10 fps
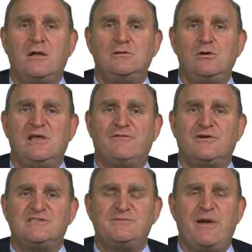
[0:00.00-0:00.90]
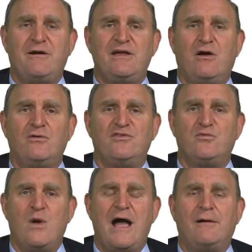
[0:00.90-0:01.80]
LULAC versus Perry holds
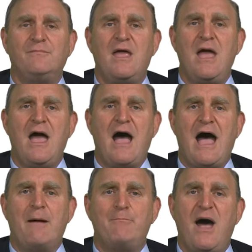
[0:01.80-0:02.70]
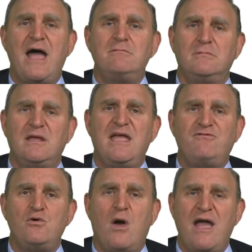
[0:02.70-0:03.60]
as well. Uh, but
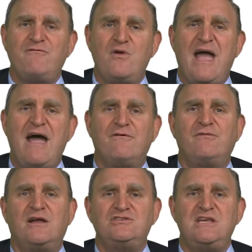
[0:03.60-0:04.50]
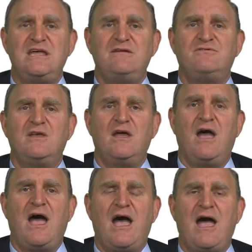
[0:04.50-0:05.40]
if you if you have achieved
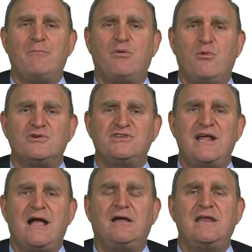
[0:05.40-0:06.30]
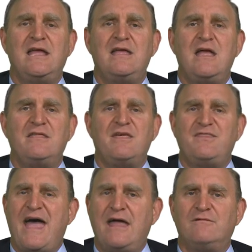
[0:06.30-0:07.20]
uh, proportionality, that
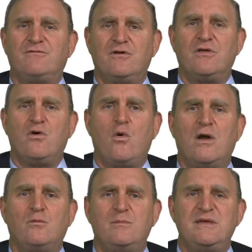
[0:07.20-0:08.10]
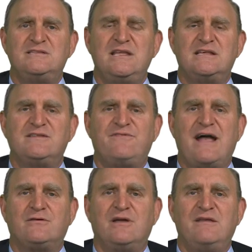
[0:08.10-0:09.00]
that for the court would be seen as a
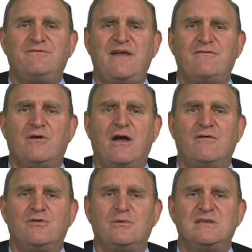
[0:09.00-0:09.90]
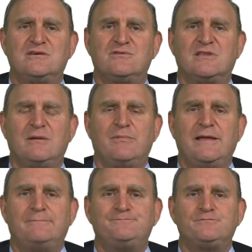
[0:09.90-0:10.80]
factor in favor of the redistricting
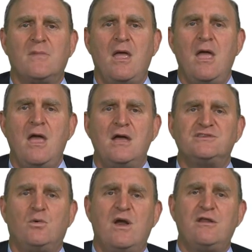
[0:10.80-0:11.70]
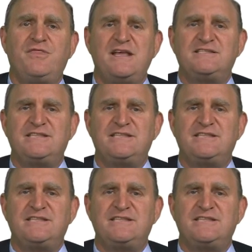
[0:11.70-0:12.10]
plan. So where do things